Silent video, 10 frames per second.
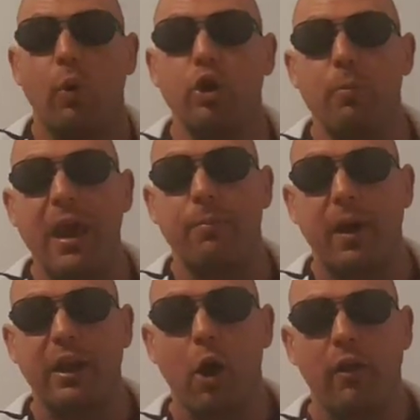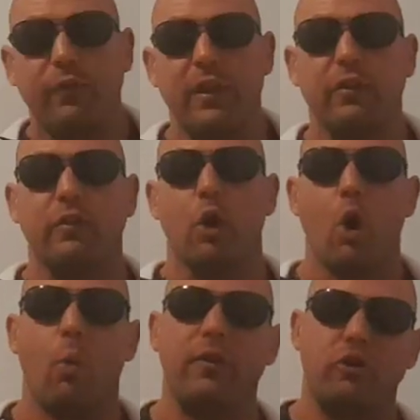When you make money off this,
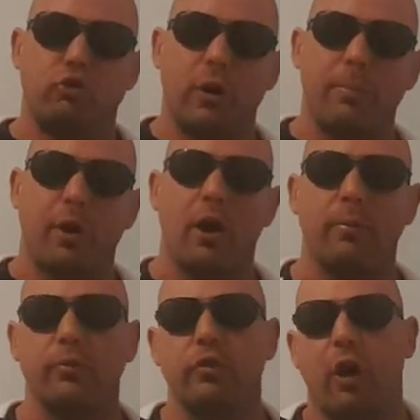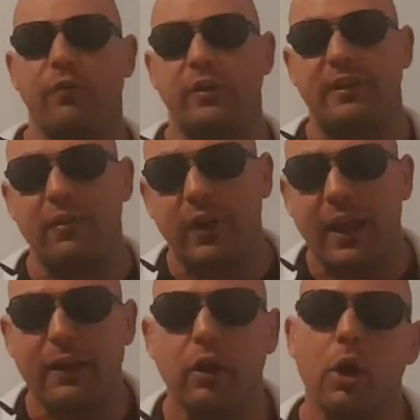when the drip comes off the
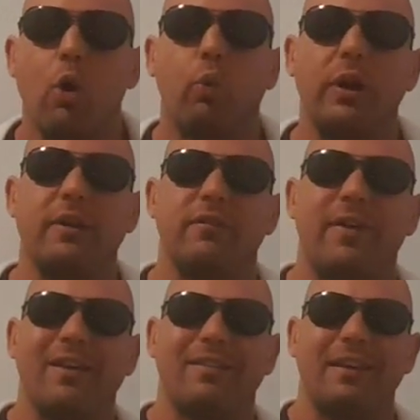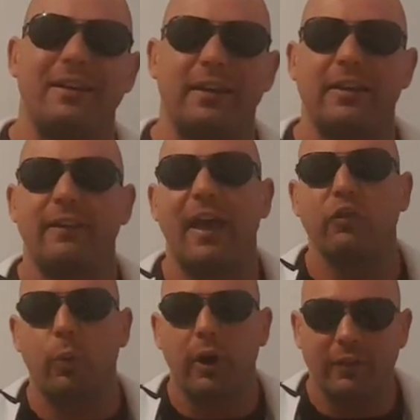dividend, reinvested,
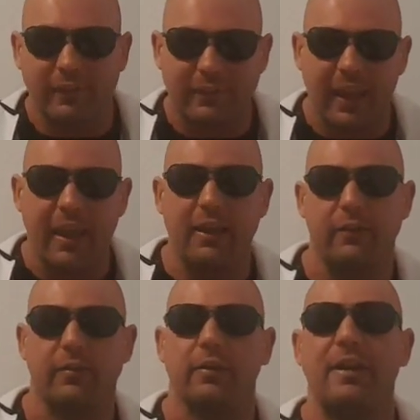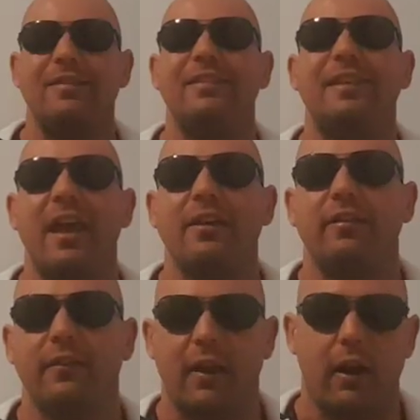that's where it stays. It
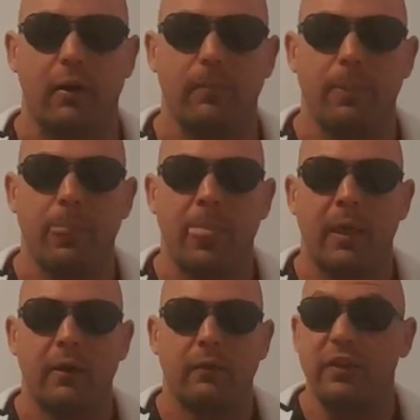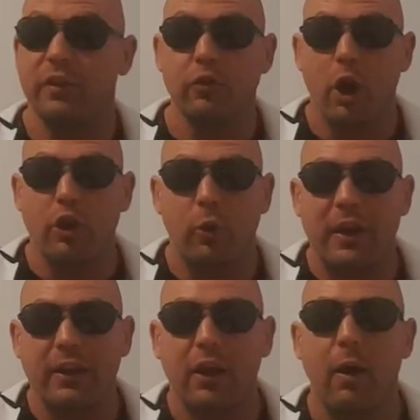stays in there. This is not your
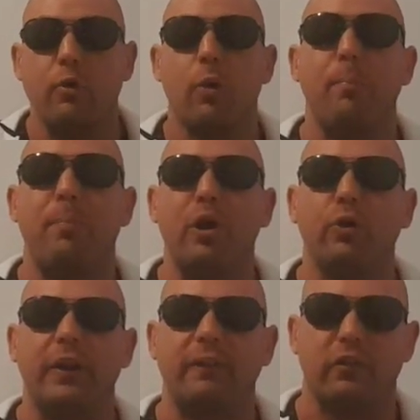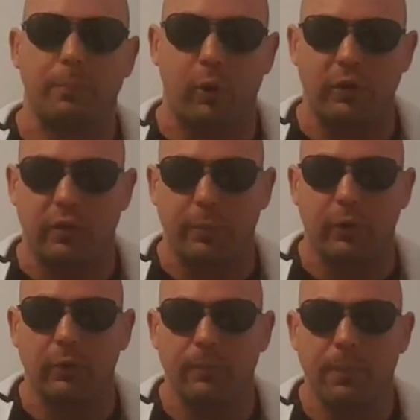income. You're building this
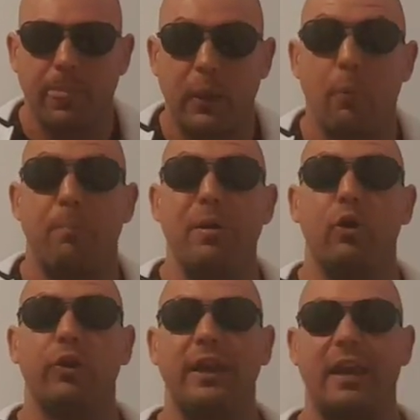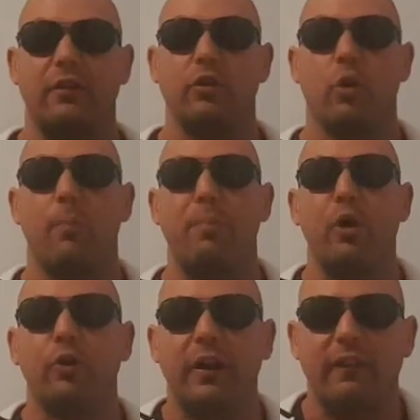principle. You're building it. You're
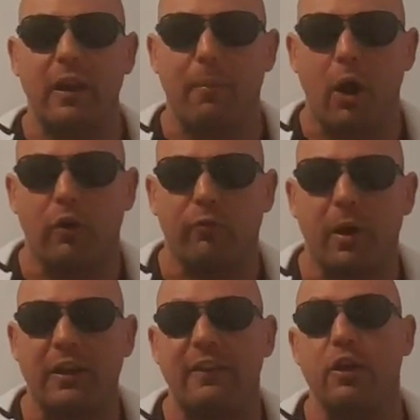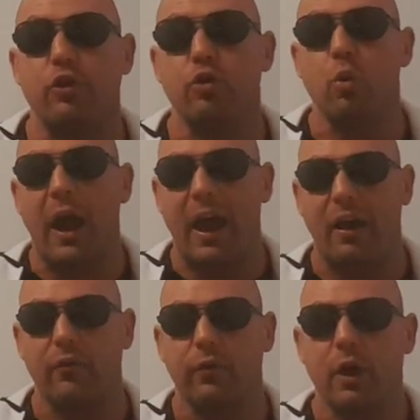building the amount of money that you
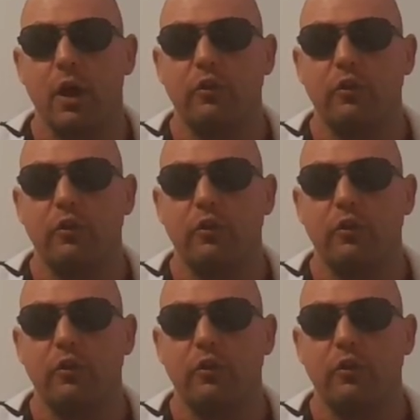have